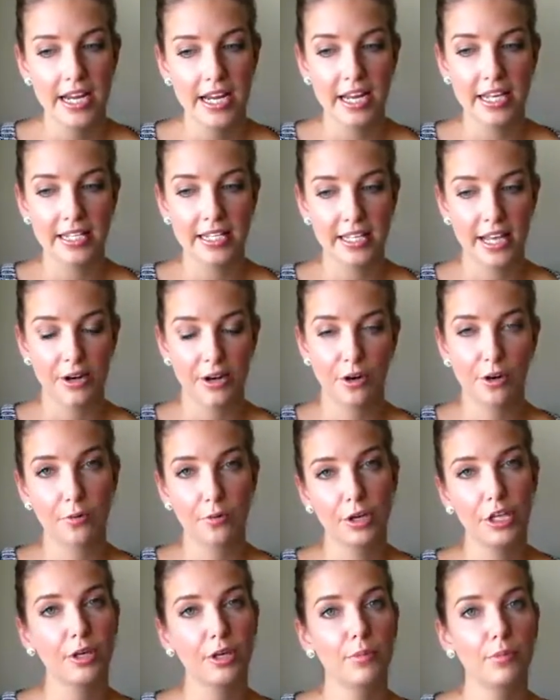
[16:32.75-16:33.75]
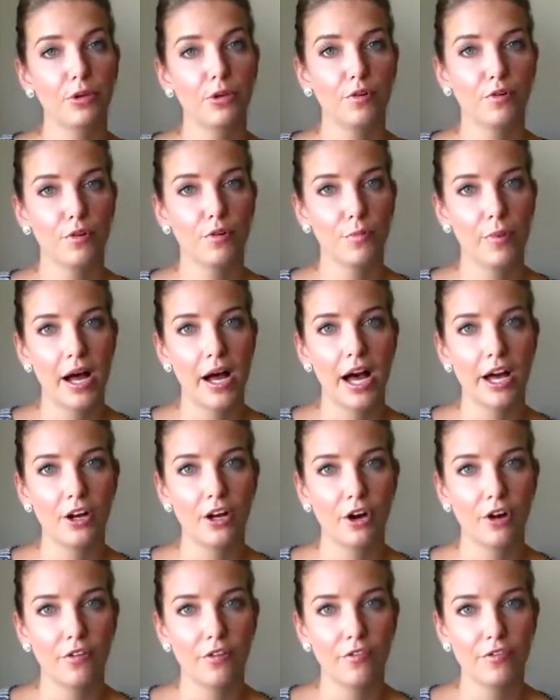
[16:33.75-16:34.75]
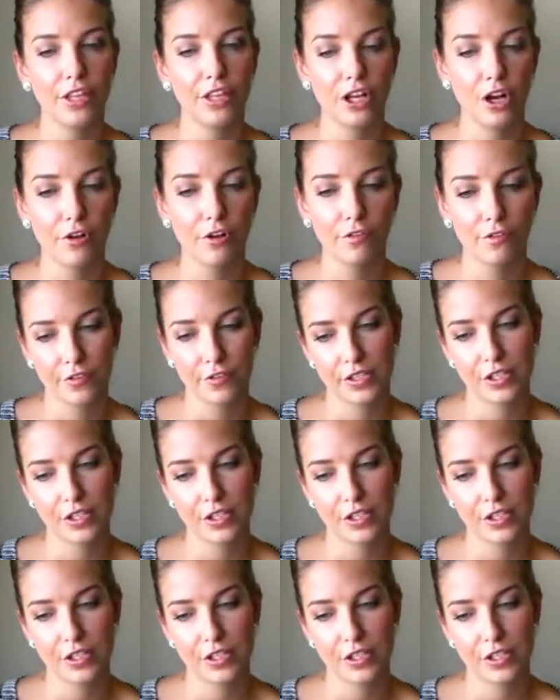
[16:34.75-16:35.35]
is set on a really beautiful part of the Gulf.